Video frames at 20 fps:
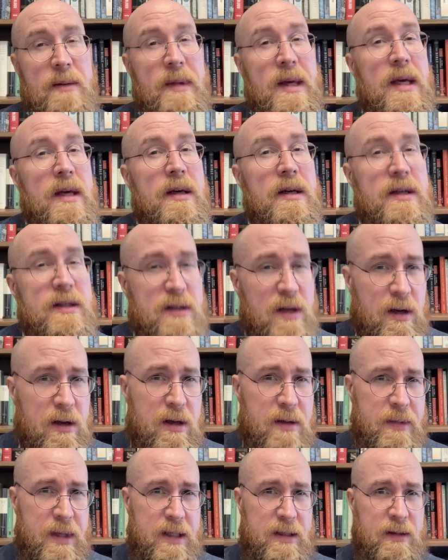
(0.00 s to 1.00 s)
me his
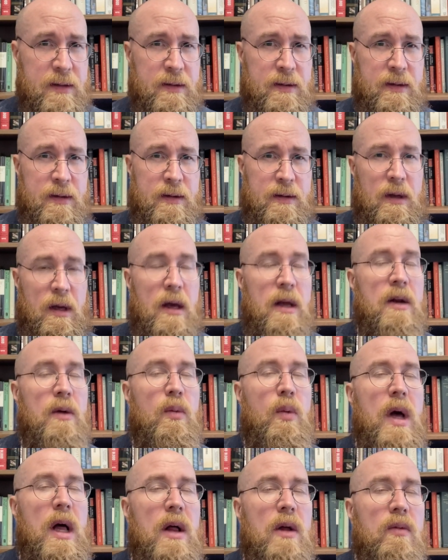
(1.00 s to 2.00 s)
argument. In a
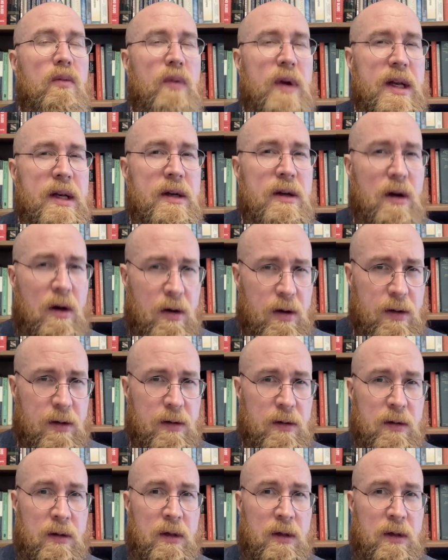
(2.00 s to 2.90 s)
well-written article,